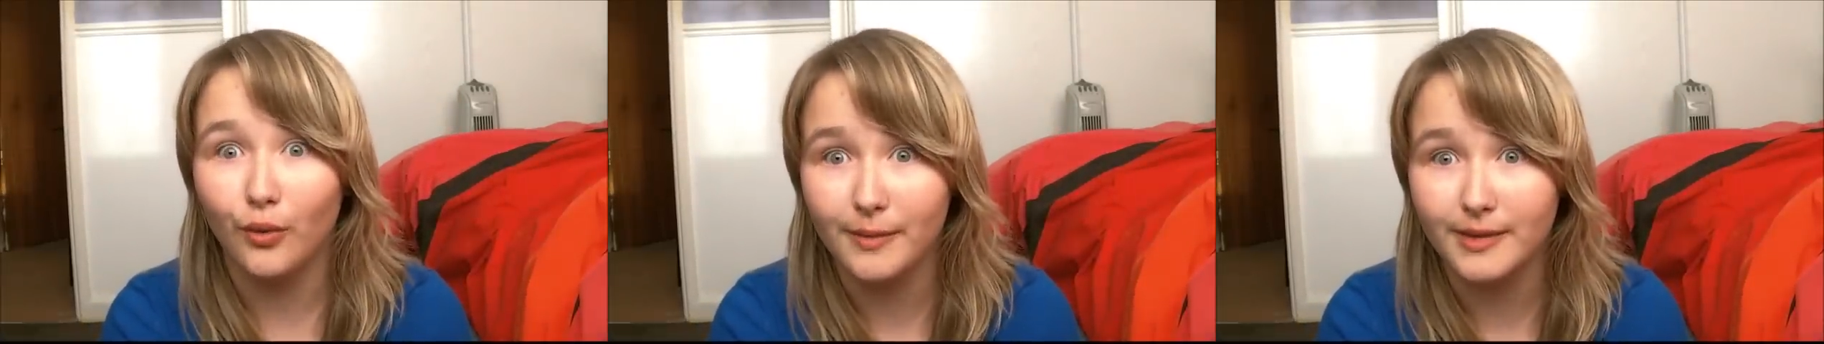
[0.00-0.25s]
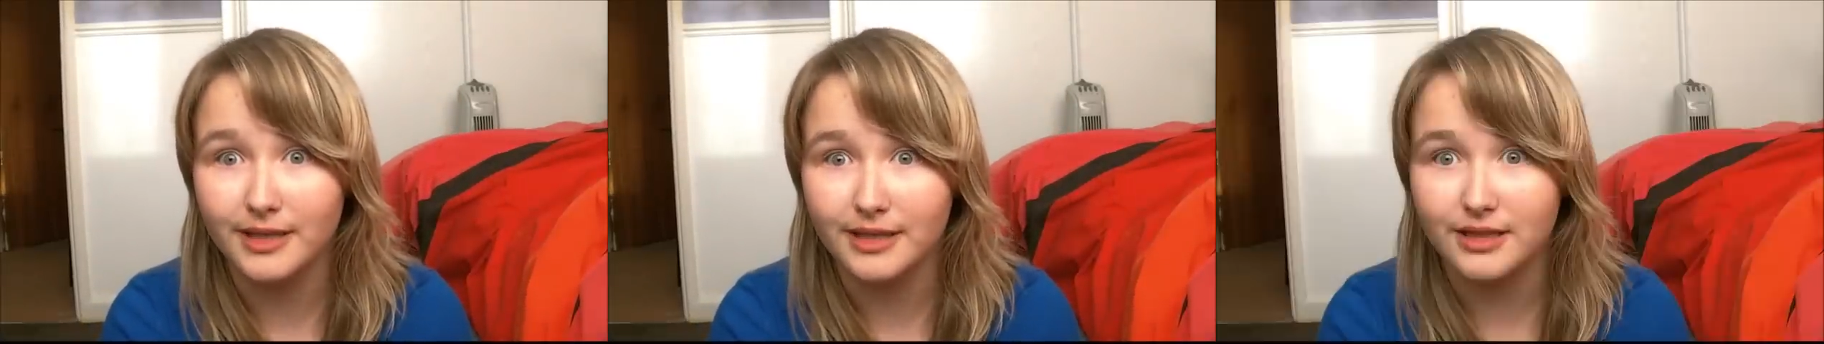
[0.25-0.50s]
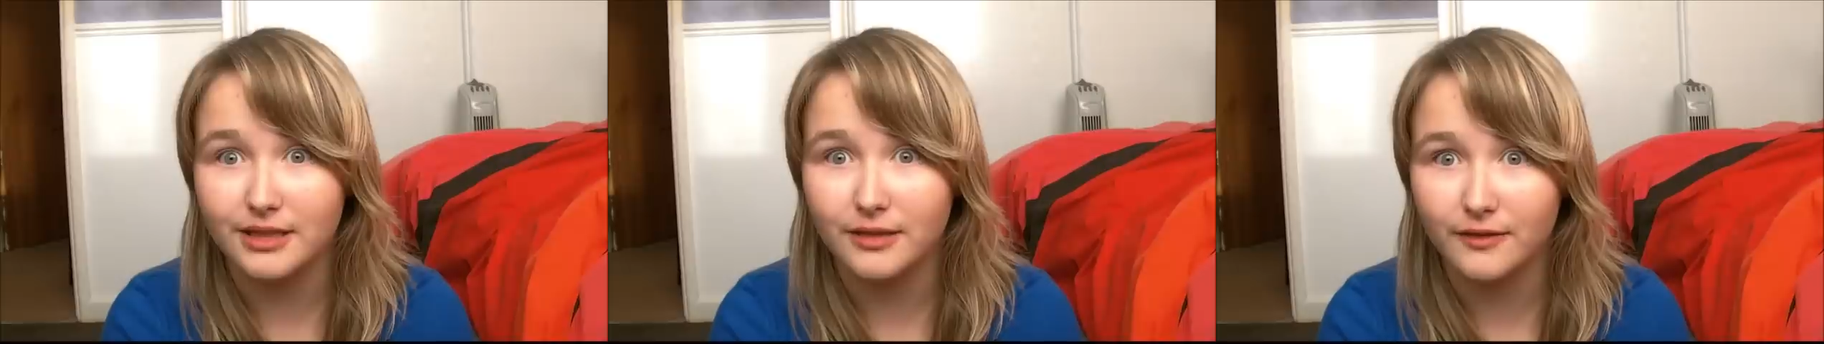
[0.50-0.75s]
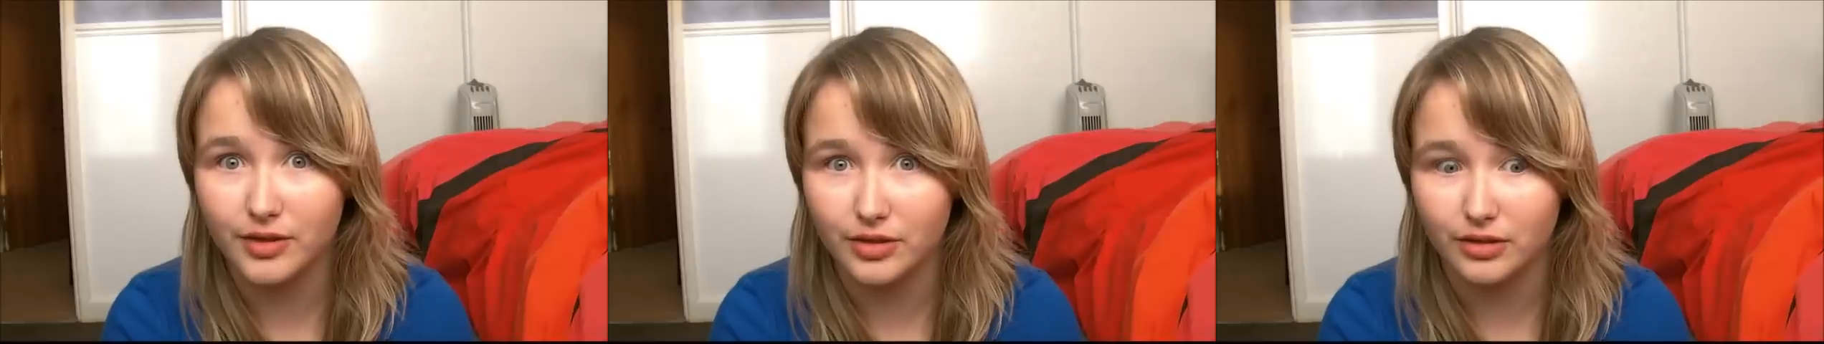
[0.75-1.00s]
women's
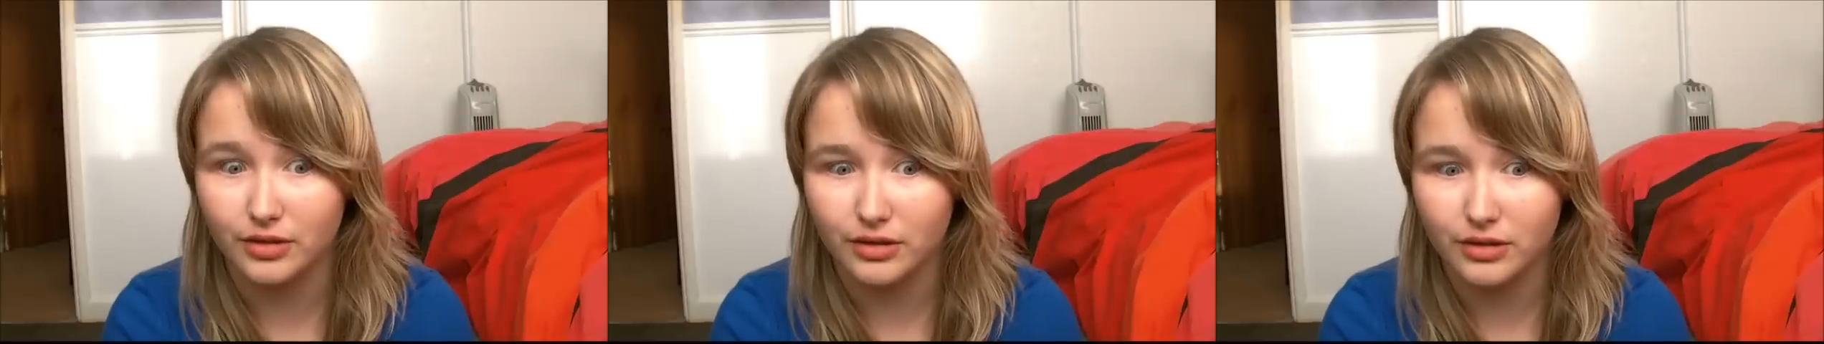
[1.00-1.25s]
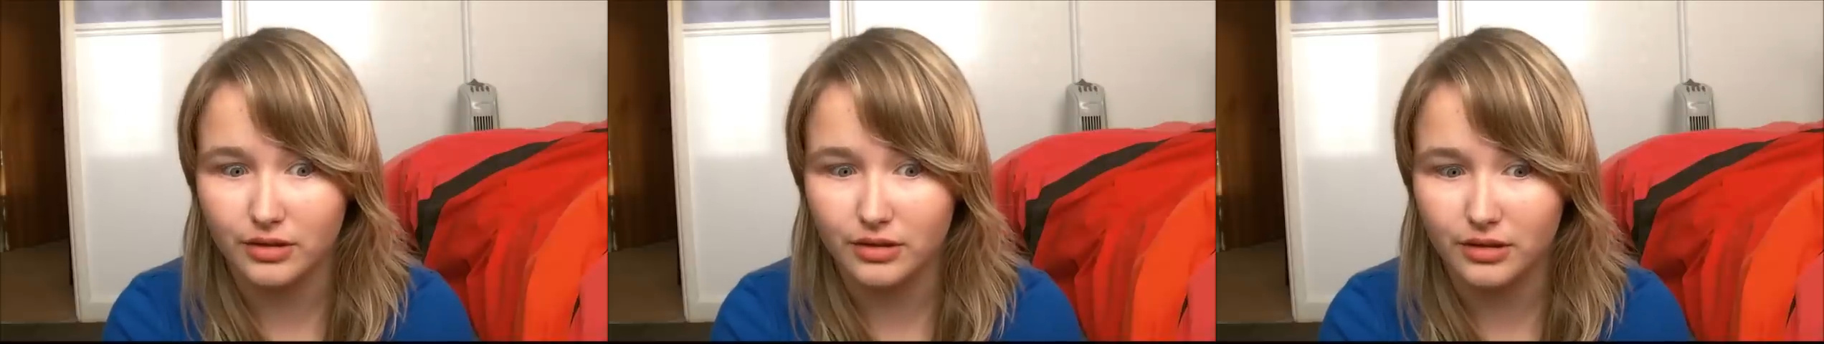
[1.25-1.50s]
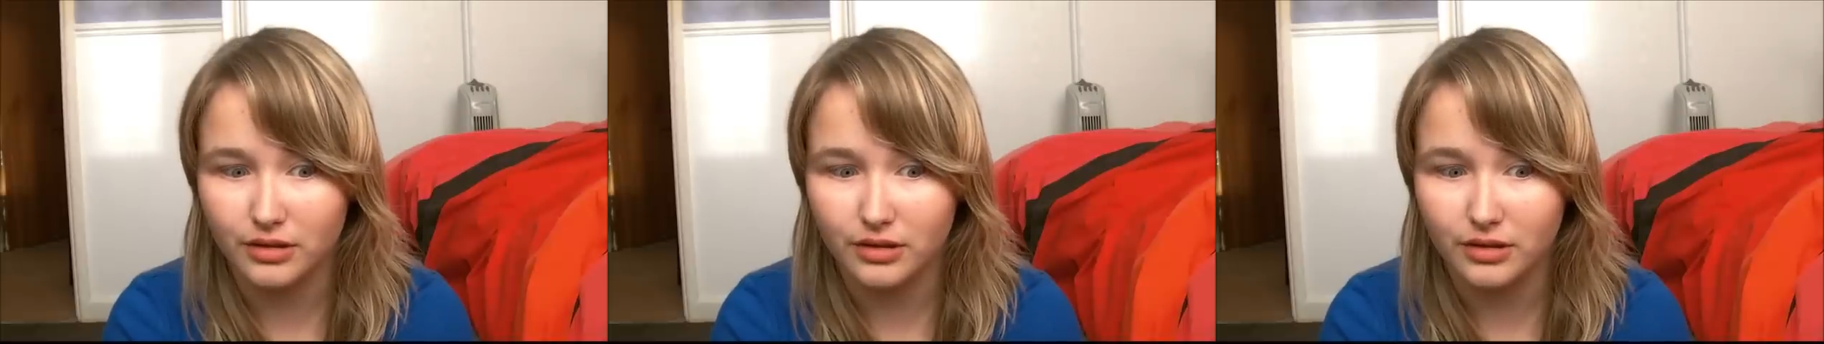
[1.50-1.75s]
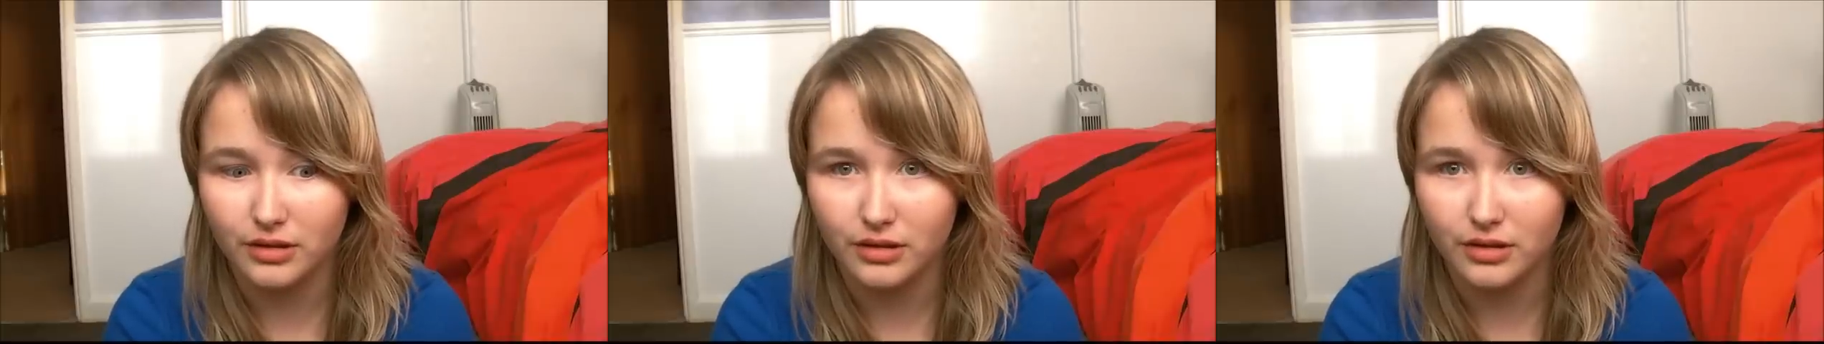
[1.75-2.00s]
division.
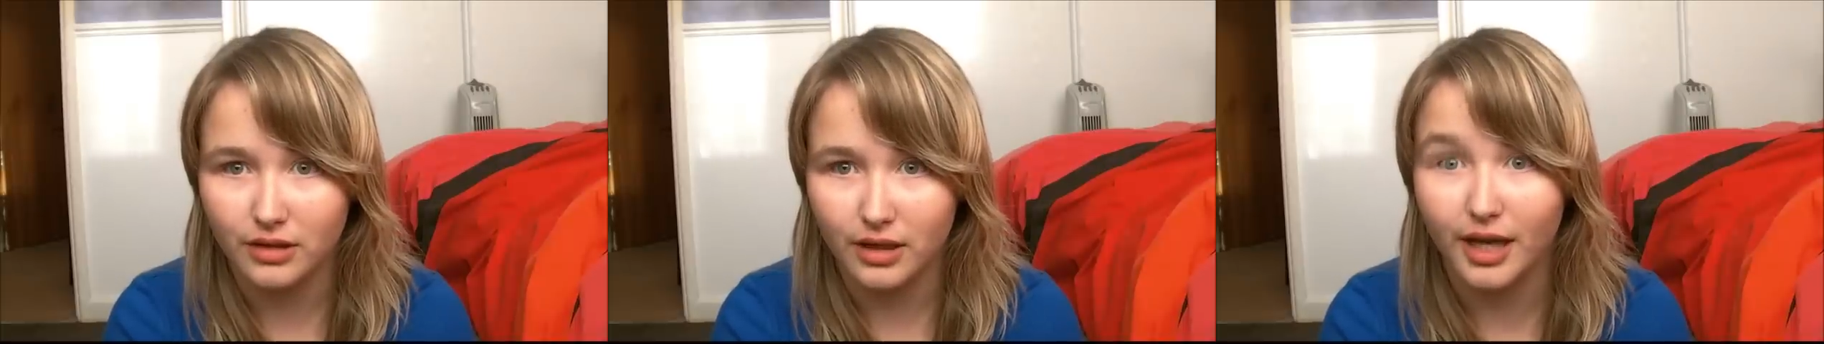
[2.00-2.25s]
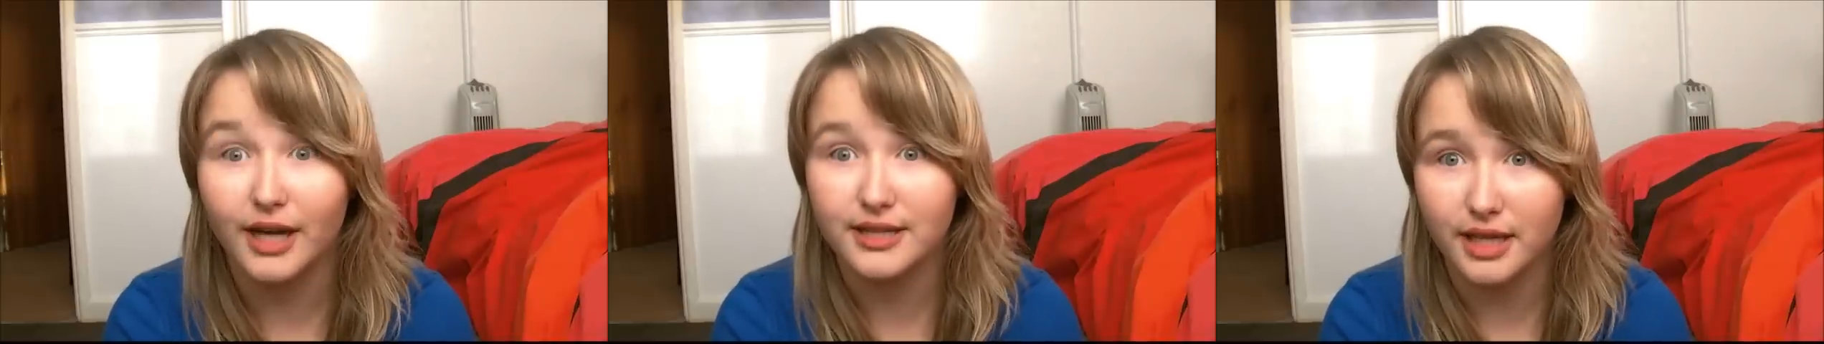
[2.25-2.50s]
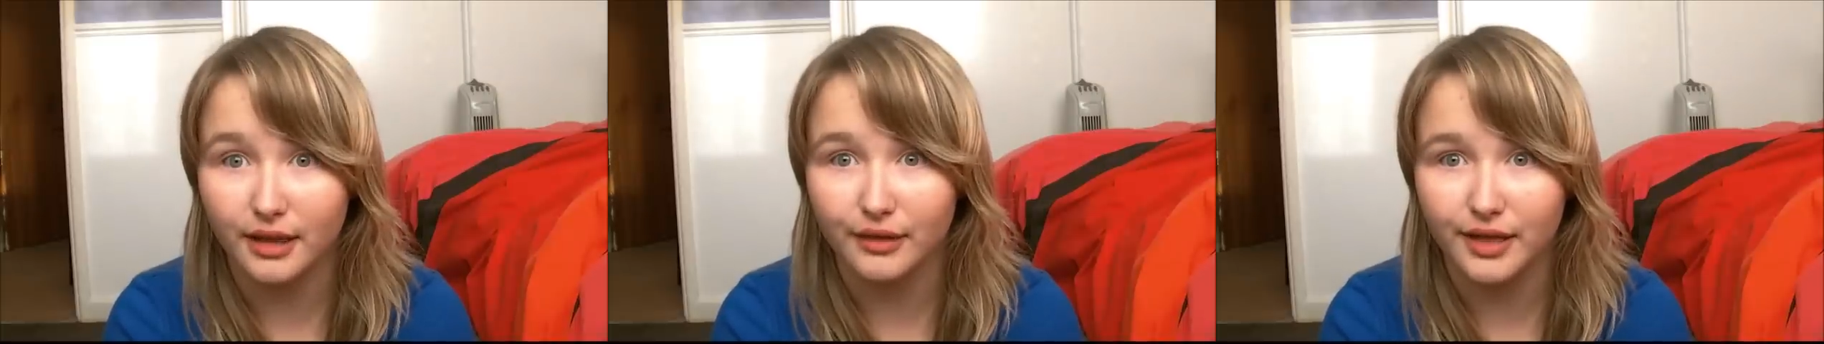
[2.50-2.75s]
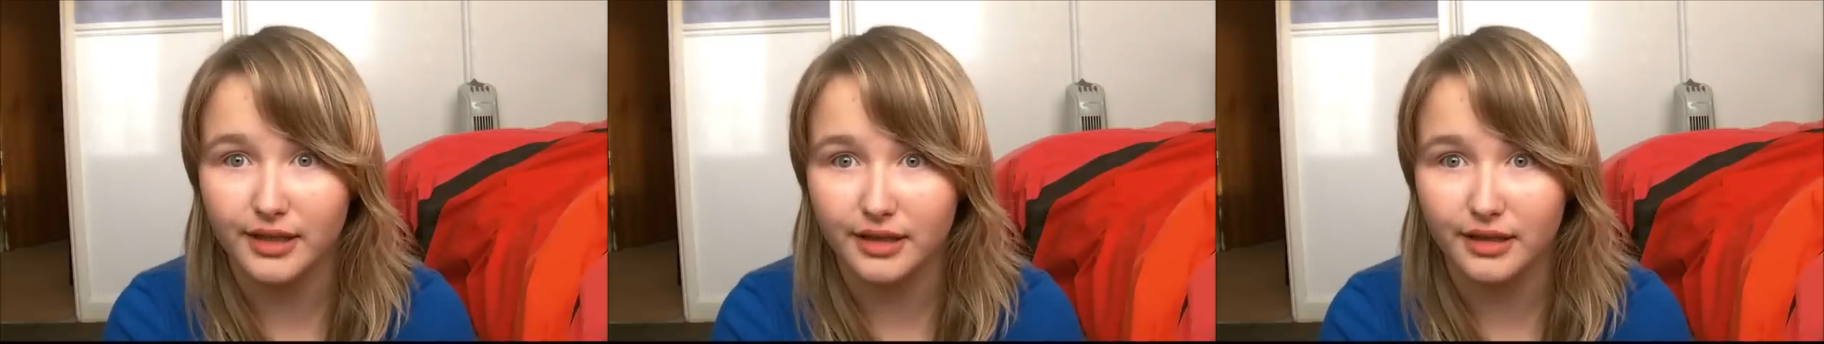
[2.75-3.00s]
I said
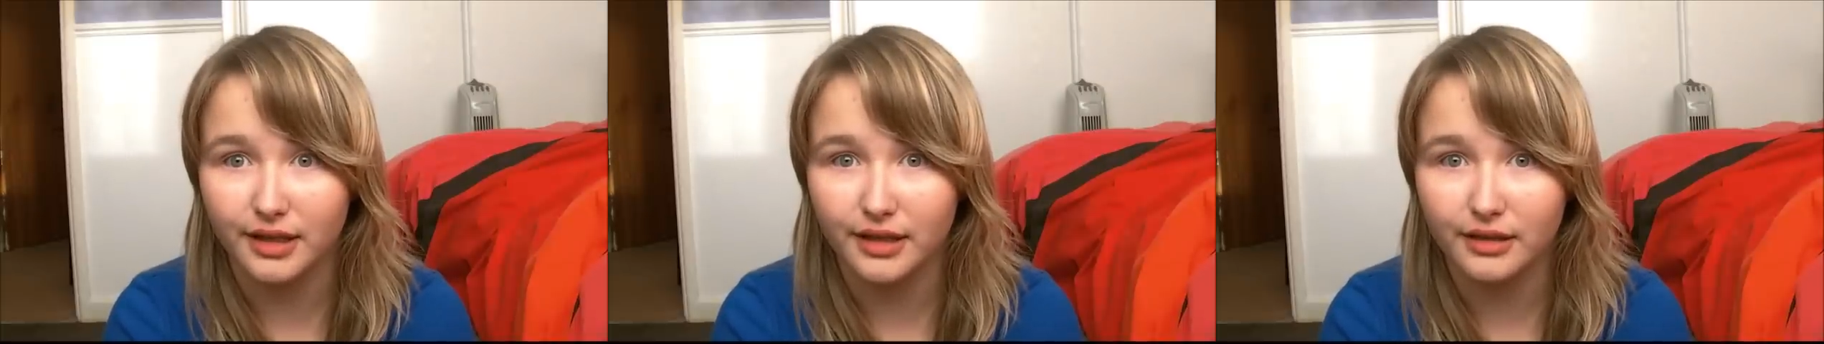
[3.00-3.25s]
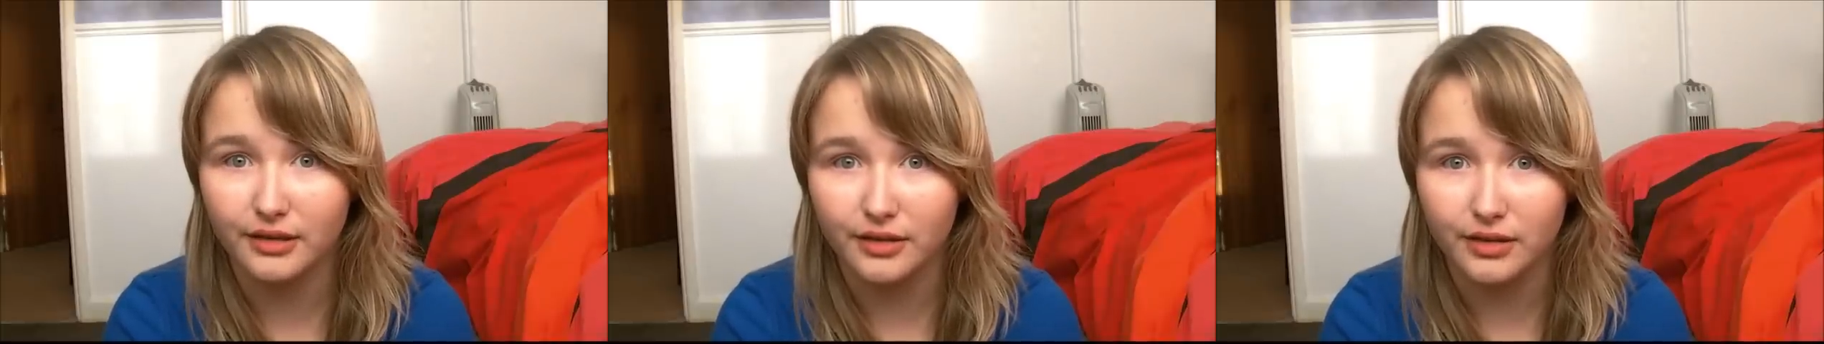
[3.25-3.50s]
that right, didn't I?